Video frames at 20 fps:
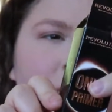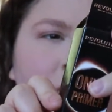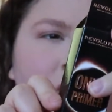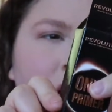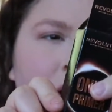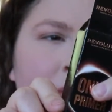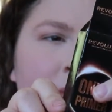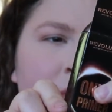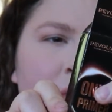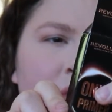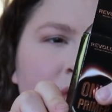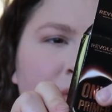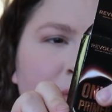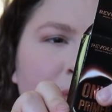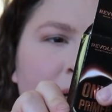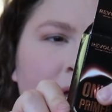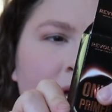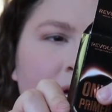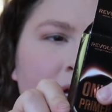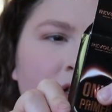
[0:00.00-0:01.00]
primer with
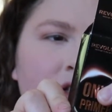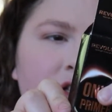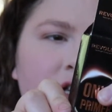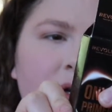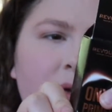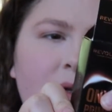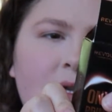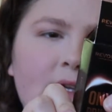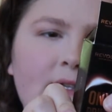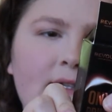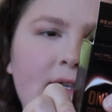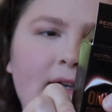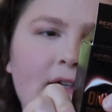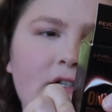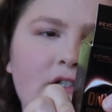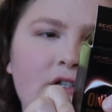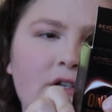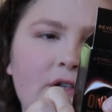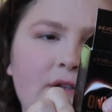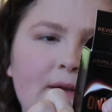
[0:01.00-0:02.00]
black gel-like
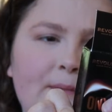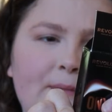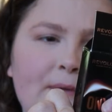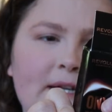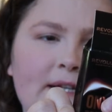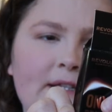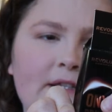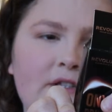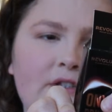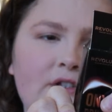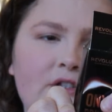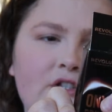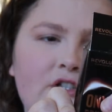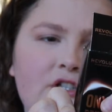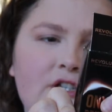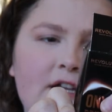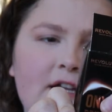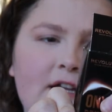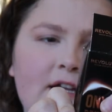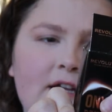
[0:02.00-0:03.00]
texture that blends
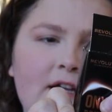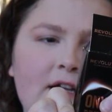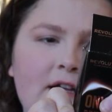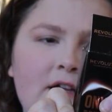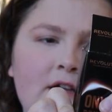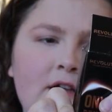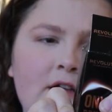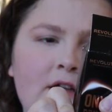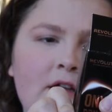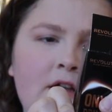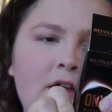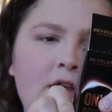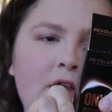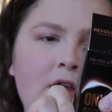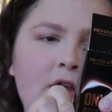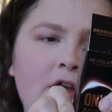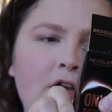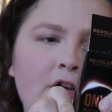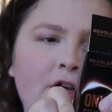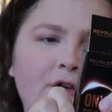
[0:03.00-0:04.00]
sheer
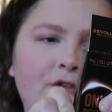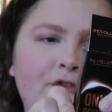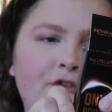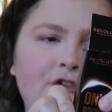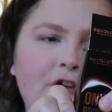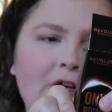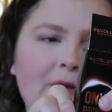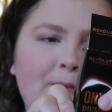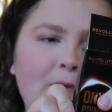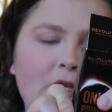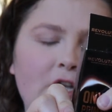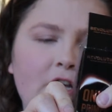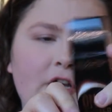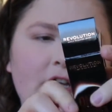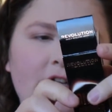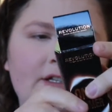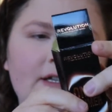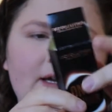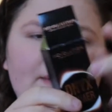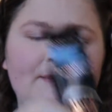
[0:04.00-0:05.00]
for a
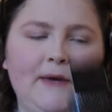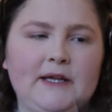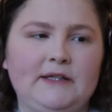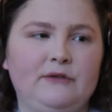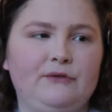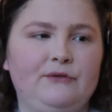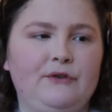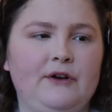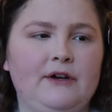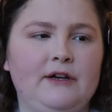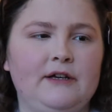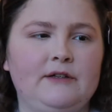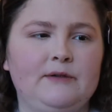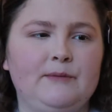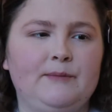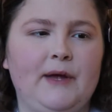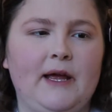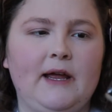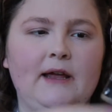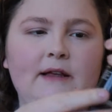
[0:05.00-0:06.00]
blurred and mattified
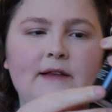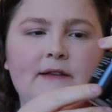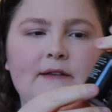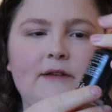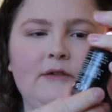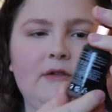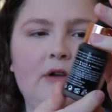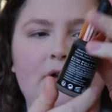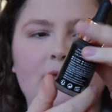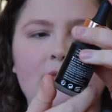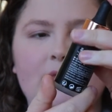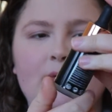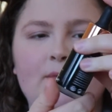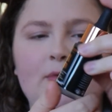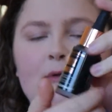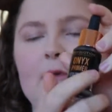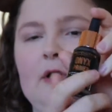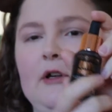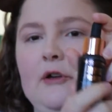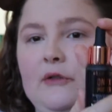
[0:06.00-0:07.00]
base. It's
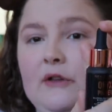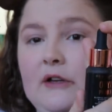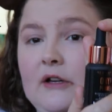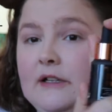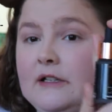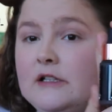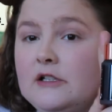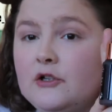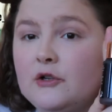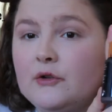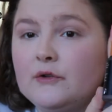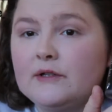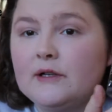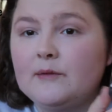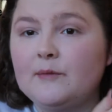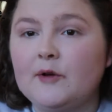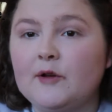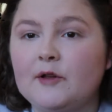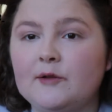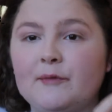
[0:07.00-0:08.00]
probably a good thing I didn't use it
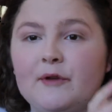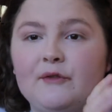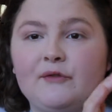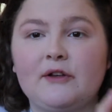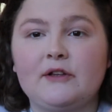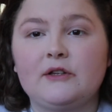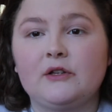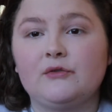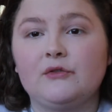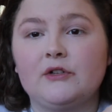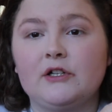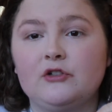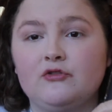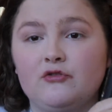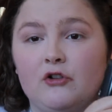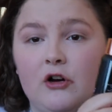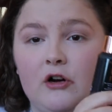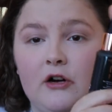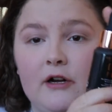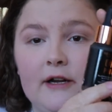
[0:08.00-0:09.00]
because my face is really
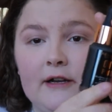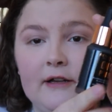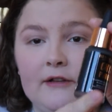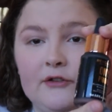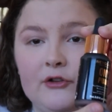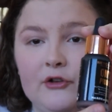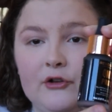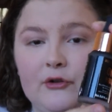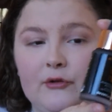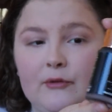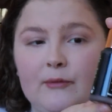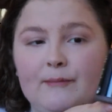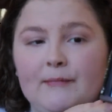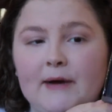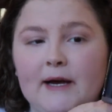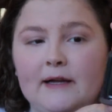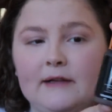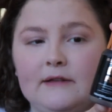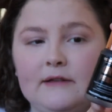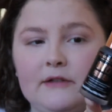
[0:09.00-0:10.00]
dry, so
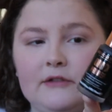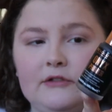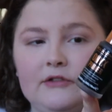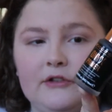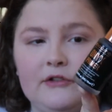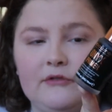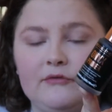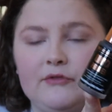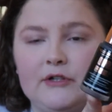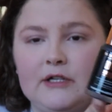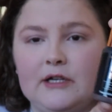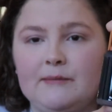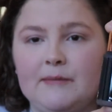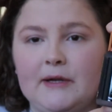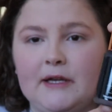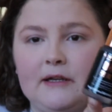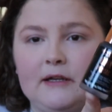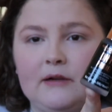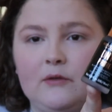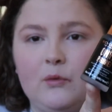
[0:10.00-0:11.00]
matte doesn't really
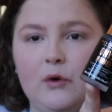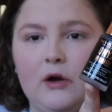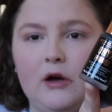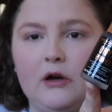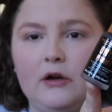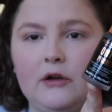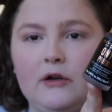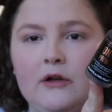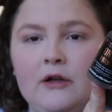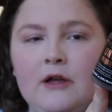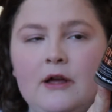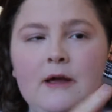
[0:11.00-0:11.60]
make it work.